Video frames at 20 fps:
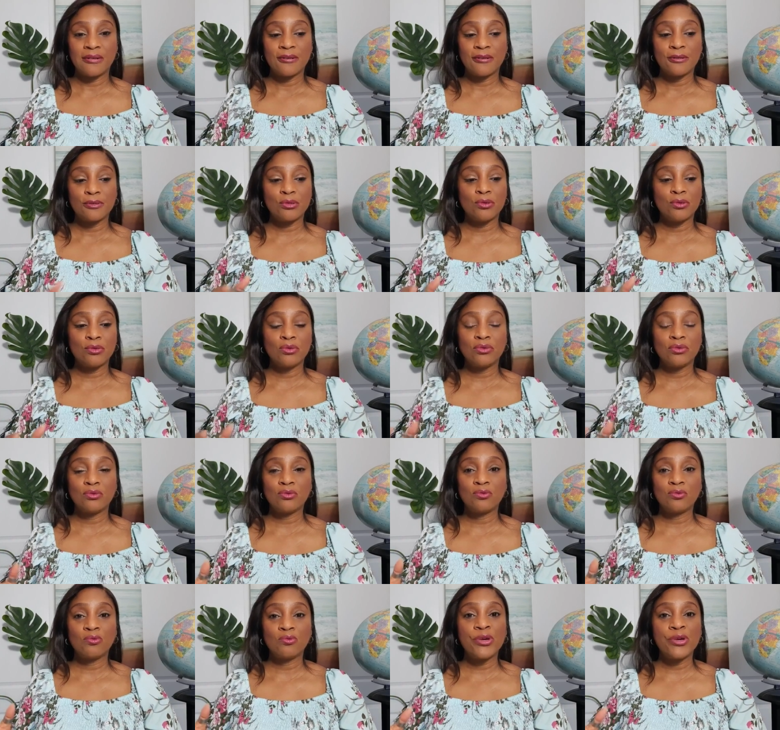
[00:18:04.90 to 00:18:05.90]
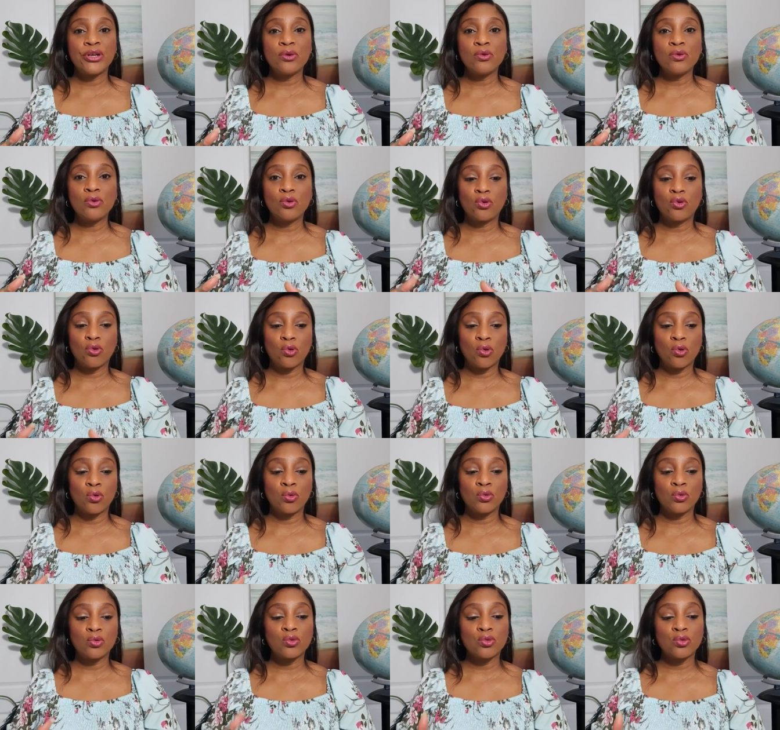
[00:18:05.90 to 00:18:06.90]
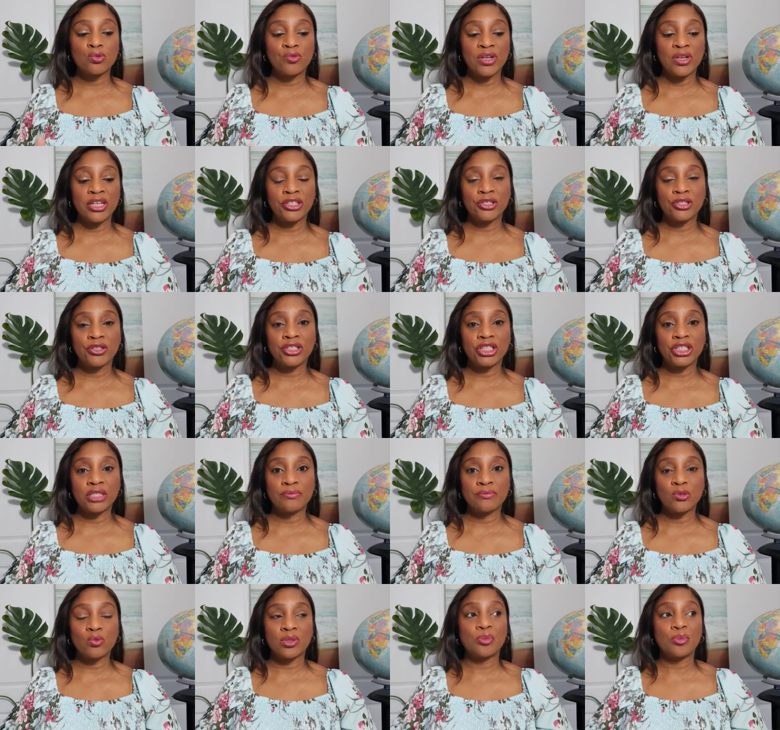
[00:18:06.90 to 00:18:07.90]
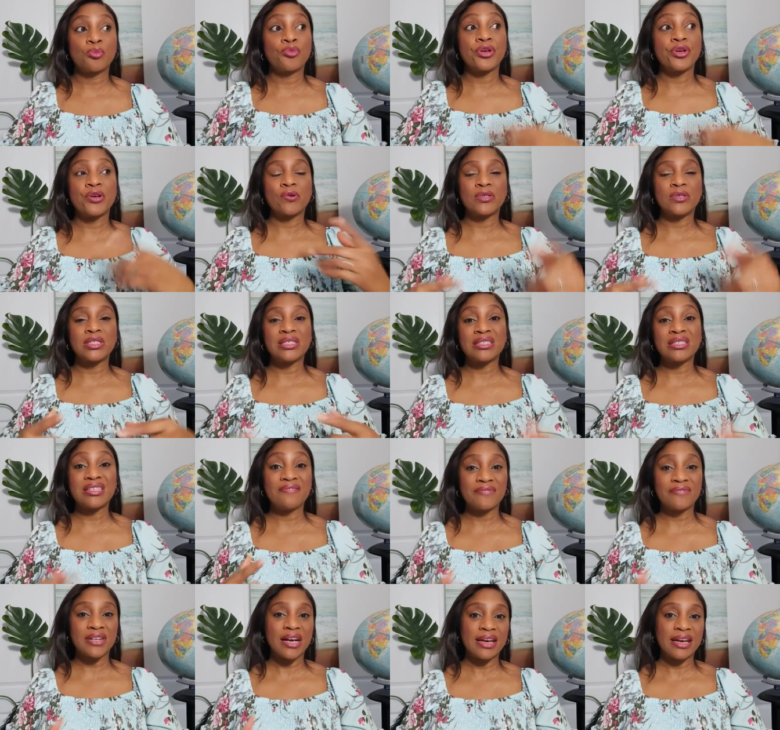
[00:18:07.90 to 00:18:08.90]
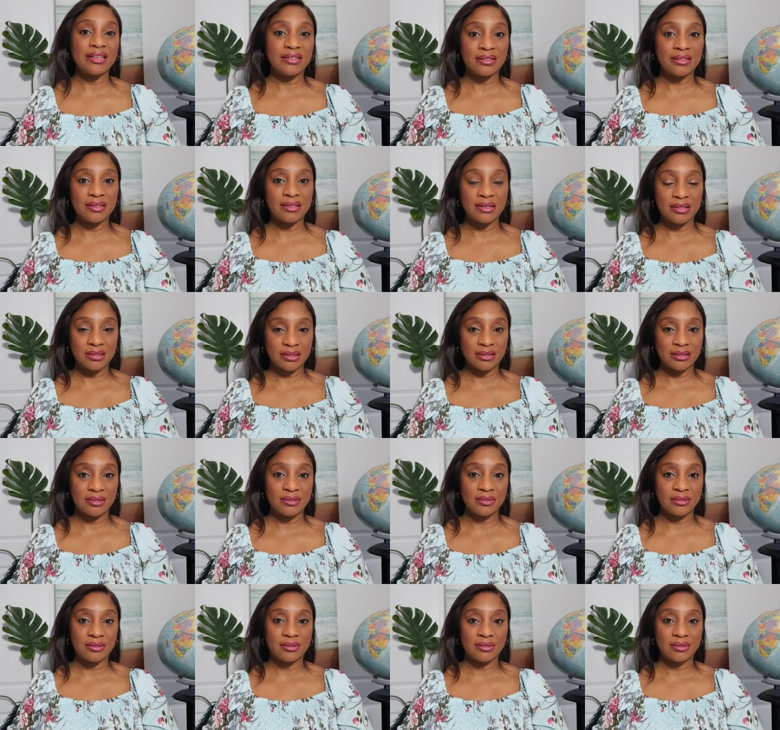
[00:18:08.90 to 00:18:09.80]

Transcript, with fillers: So we don't go to relationships with preconceived ideas.